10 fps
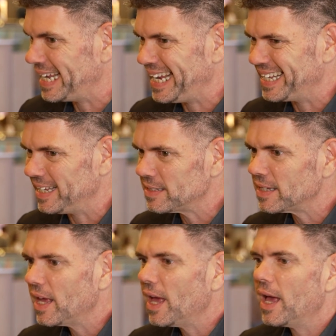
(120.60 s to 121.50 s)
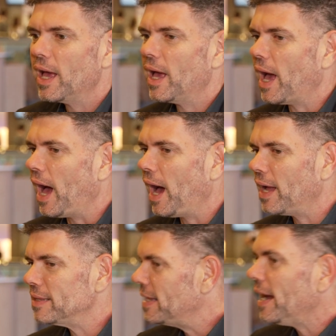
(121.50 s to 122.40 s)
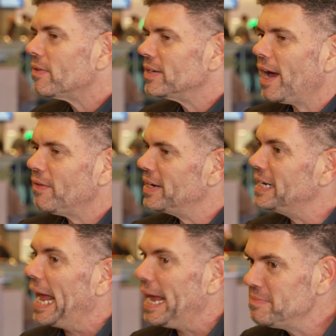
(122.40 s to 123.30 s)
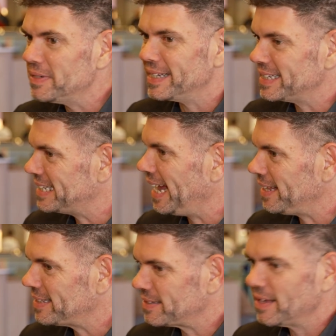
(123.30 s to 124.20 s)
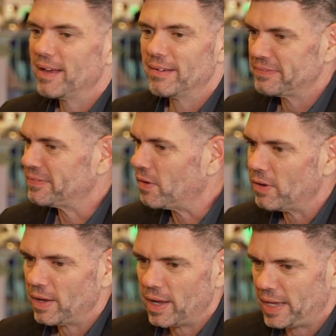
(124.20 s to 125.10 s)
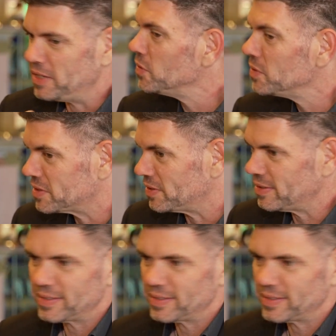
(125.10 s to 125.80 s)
in it, uh, they are now enabling that for a user